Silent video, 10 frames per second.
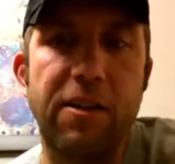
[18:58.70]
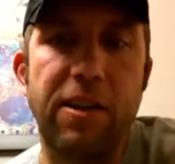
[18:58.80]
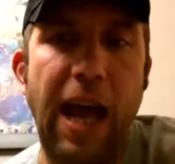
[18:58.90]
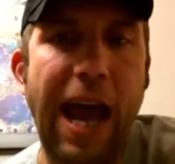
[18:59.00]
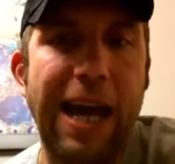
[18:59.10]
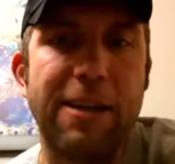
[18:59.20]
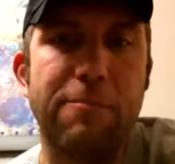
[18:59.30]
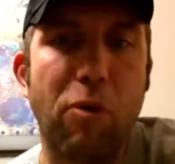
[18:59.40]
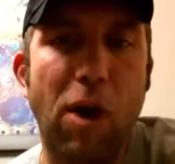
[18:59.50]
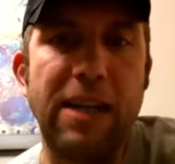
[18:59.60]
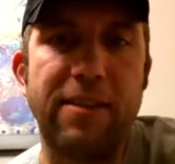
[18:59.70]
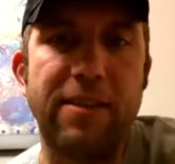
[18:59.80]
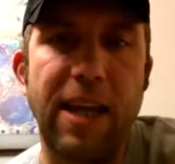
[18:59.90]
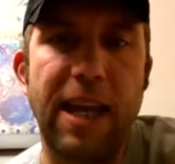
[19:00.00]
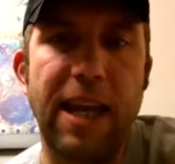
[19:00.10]
the added price that
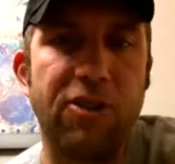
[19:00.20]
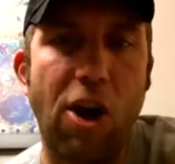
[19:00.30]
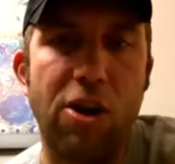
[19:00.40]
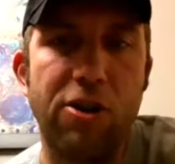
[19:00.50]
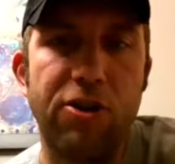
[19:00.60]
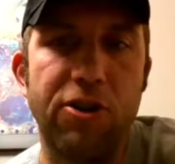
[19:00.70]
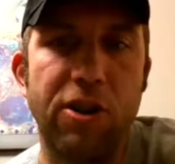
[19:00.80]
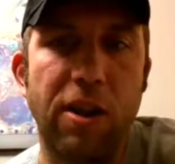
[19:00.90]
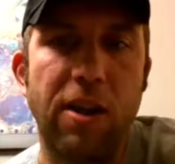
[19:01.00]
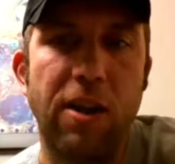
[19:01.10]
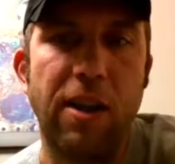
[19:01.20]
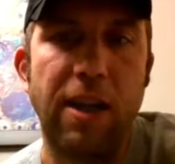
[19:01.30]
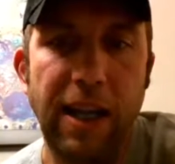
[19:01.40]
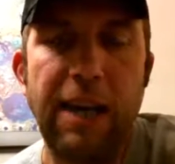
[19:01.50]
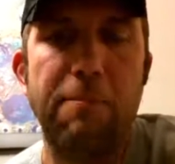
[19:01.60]
they charge,
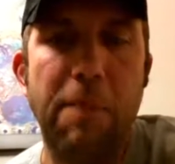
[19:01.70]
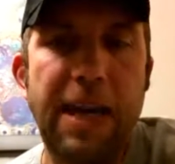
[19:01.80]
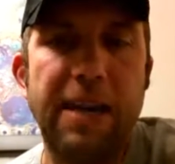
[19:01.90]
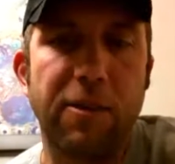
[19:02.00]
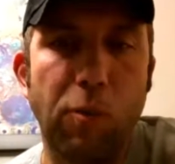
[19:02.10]
it makes it